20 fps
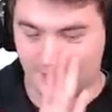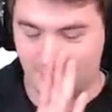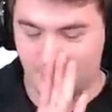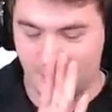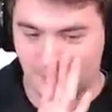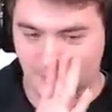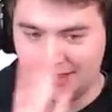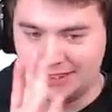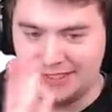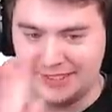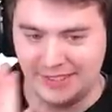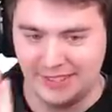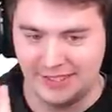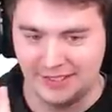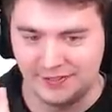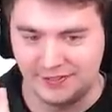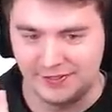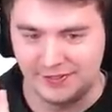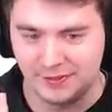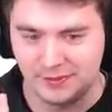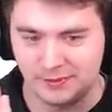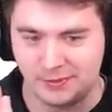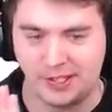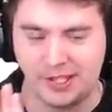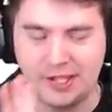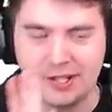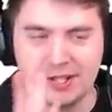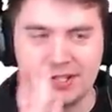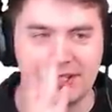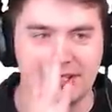We're gonna leave
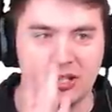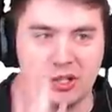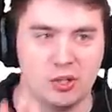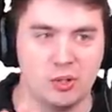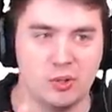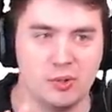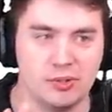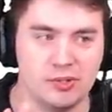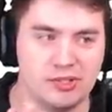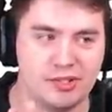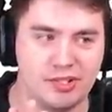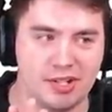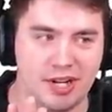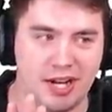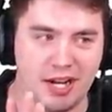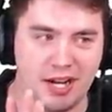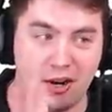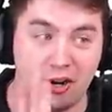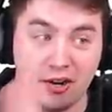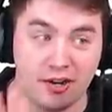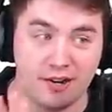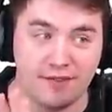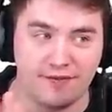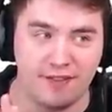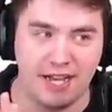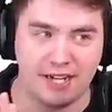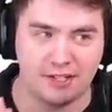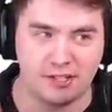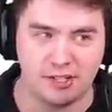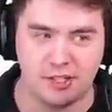because those uh,
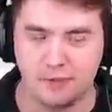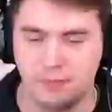artifacts could